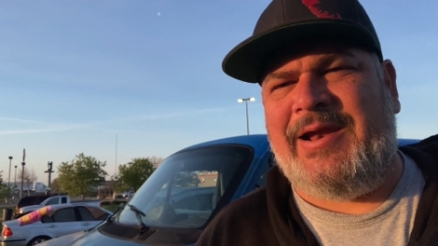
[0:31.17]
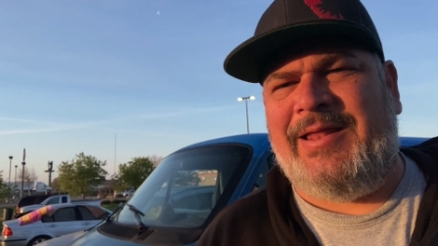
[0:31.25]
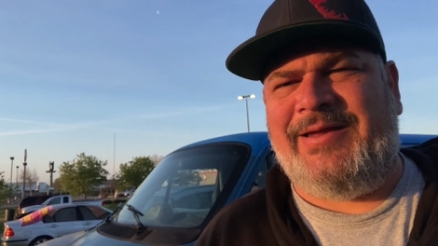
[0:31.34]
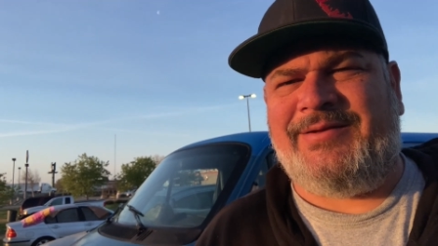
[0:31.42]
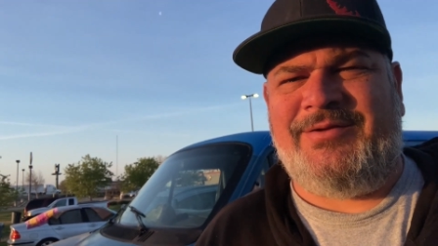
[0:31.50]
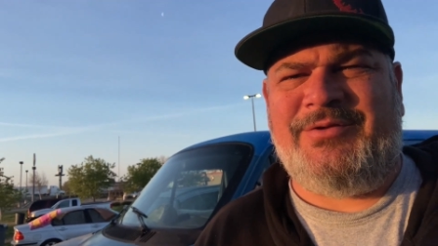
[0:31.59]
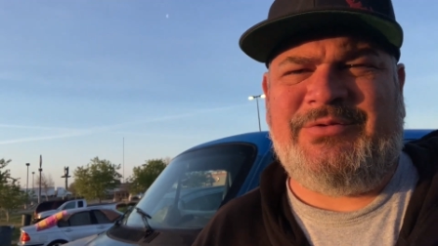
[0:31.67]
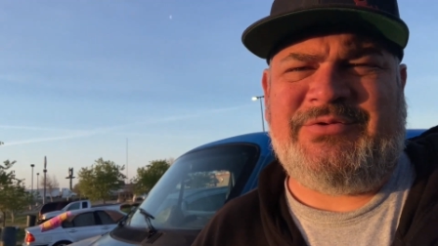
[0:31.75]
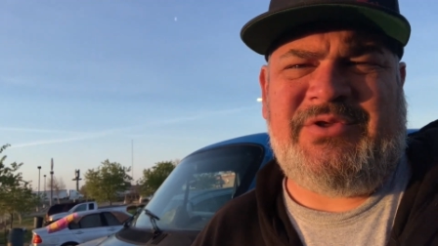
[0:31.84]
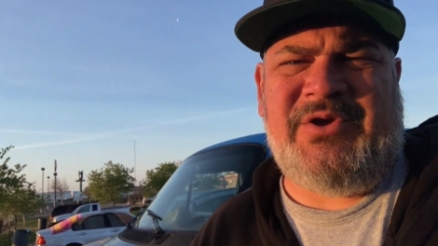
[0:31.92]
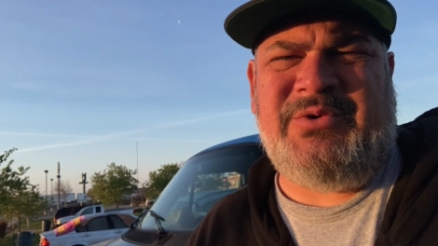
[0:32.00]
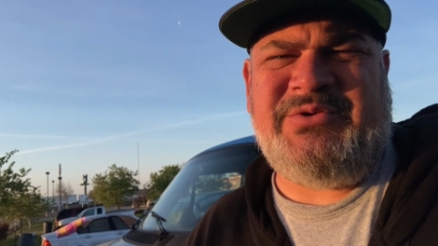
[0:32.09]
I like to use
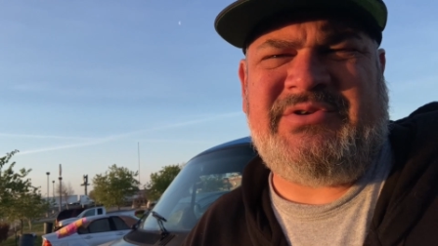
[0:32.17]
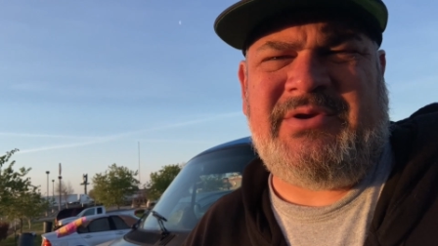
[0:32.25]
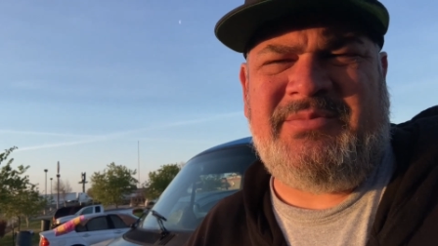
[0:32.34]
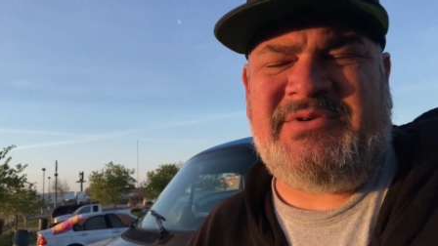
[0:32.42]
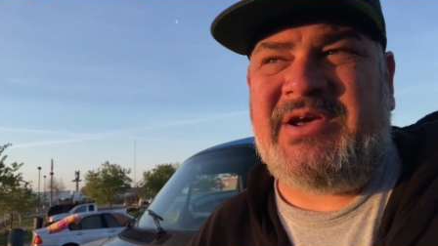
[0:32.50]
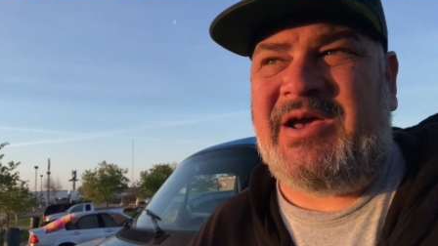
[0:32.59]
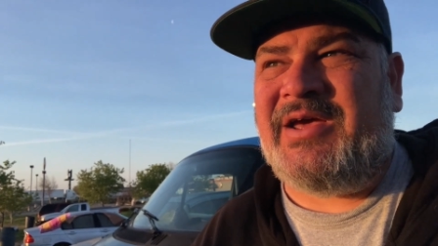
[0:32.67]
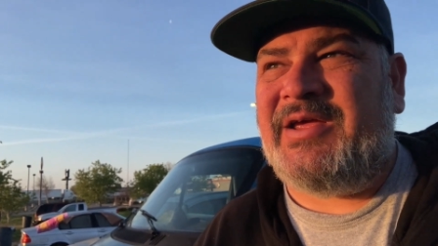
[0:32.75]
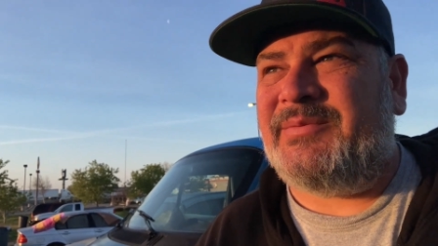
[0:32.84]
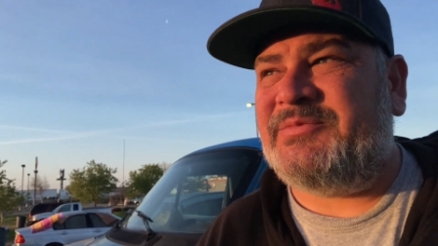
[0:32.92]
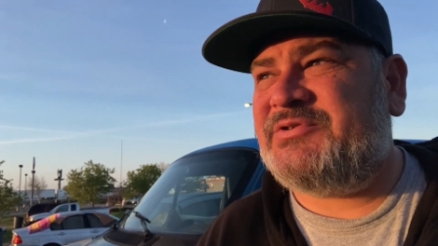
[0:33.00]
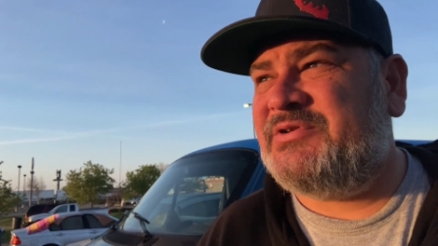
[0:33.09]
those
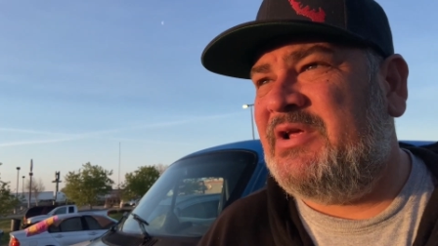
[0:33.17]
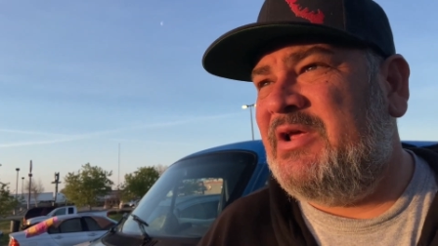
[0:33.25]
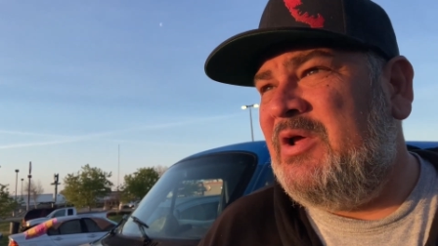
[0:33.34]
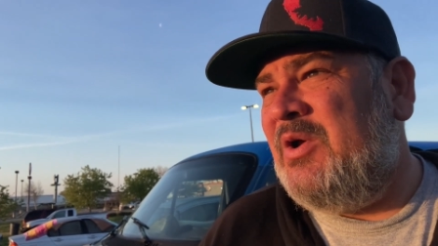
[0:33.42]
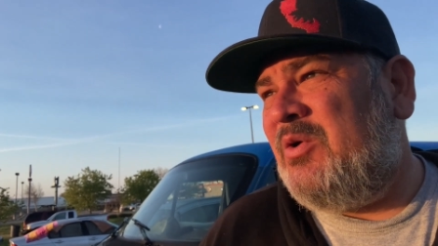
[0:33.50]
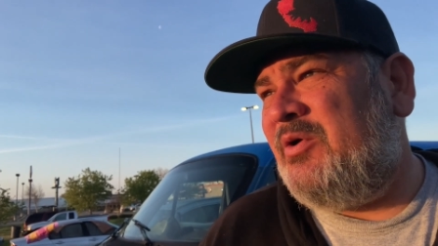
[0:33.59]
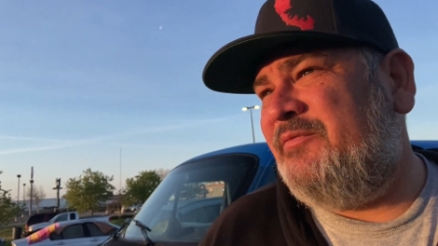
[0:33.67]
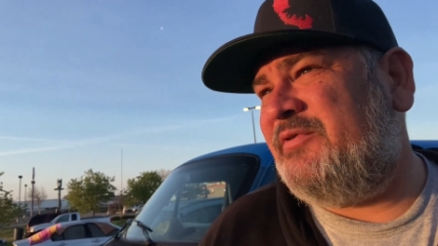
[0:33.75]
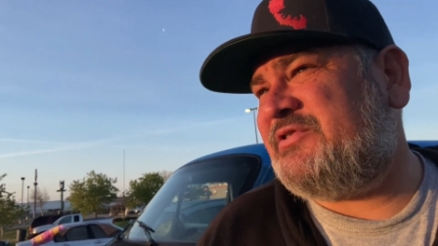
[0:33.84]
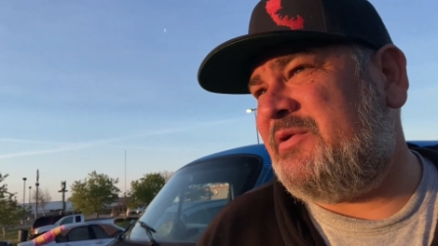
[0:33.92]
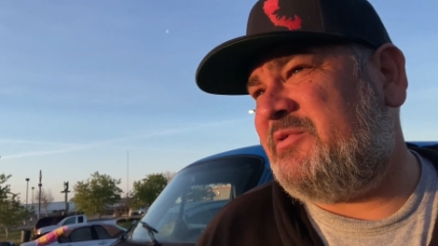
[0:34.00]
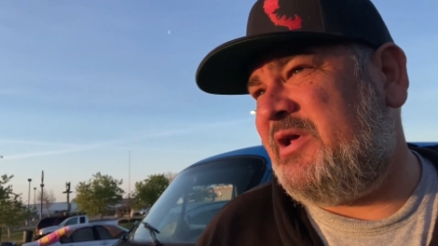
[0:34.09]
sometimes, or even
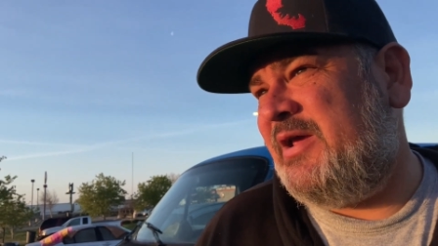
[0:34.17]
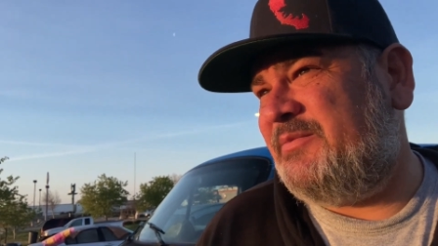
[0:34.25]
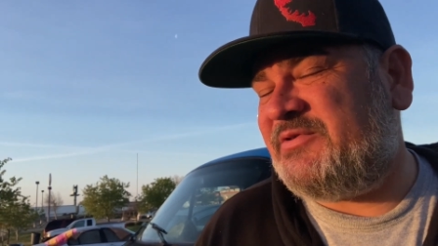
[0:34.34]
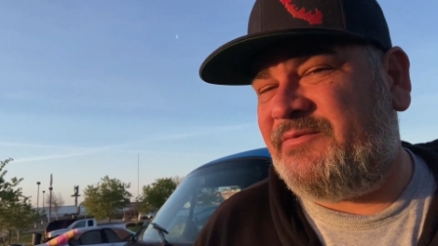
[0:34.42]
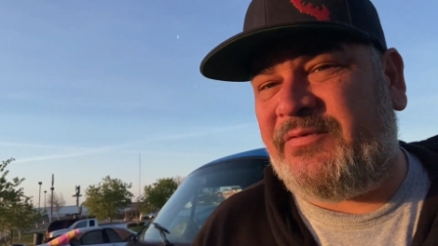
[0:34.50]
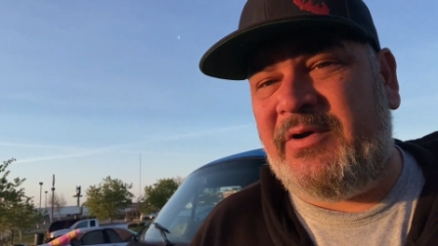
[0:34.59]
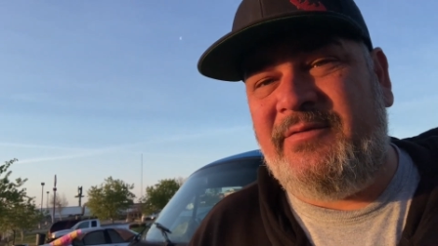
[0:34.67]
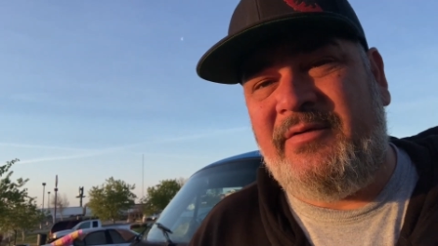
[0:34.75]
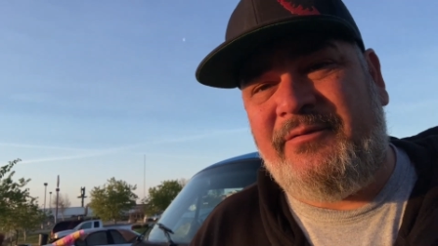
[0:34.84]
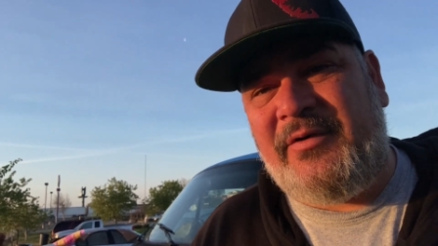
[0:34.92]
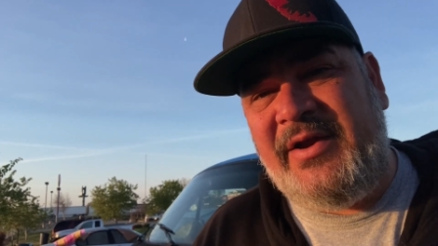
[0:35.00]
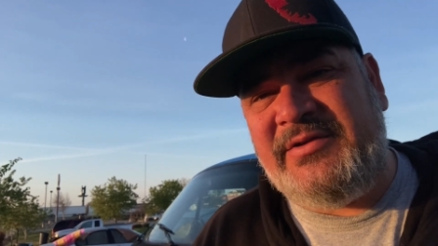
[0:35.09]
sometimes in front of a
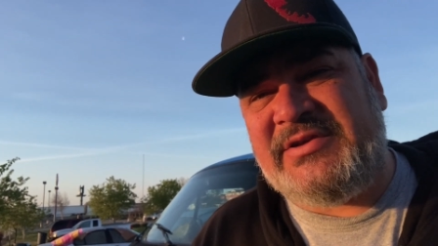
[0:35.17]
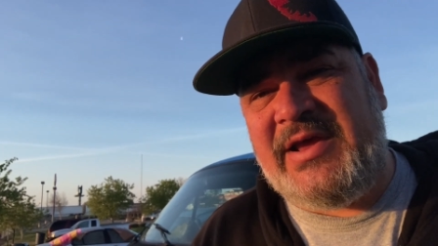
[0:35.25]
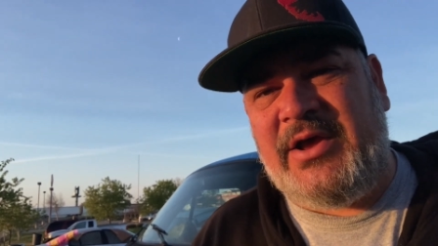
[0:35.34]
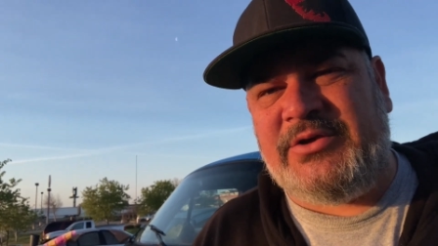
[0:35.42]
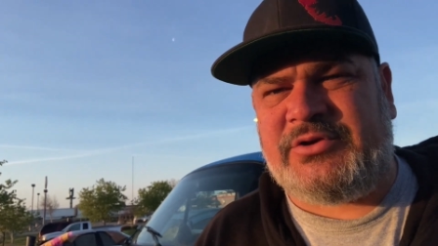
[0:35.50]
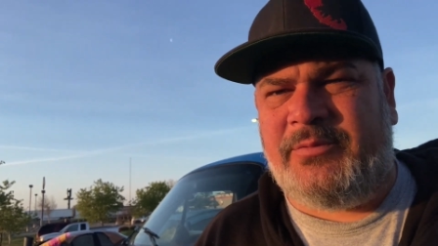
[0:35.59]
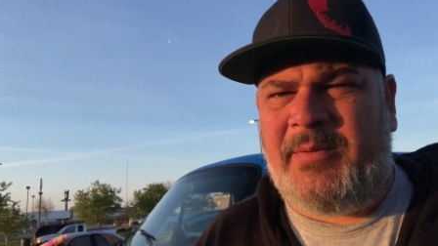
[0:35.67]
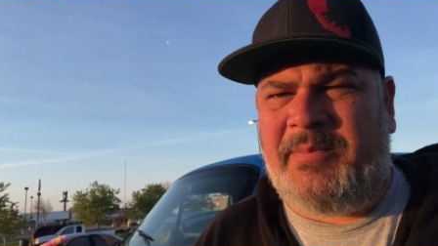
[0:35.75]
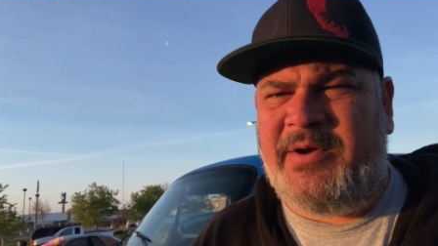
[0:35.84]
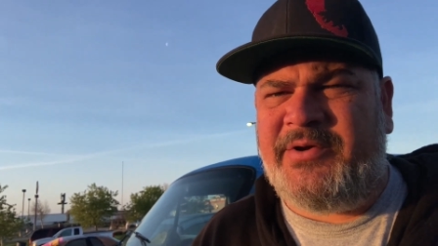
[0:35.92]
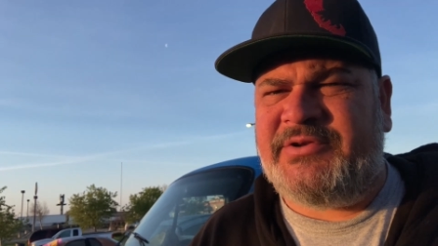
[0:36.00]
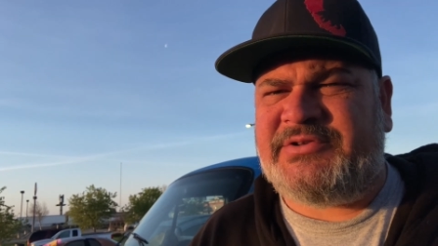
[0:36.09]
friend's house or my
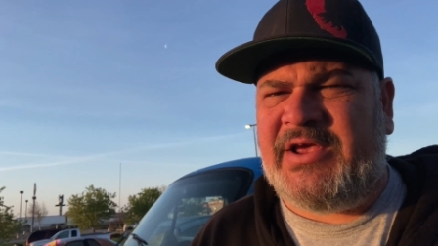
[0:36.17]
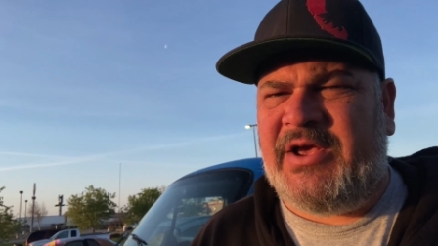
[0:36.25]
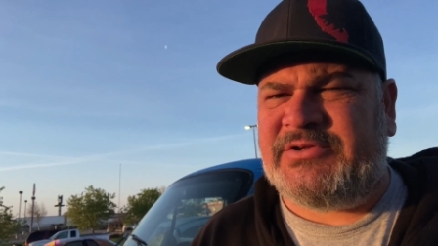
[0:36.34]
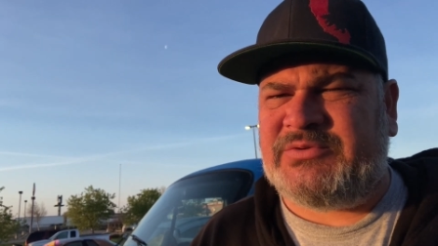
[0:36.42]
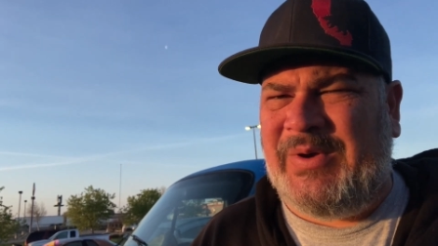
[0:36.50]
parents' house.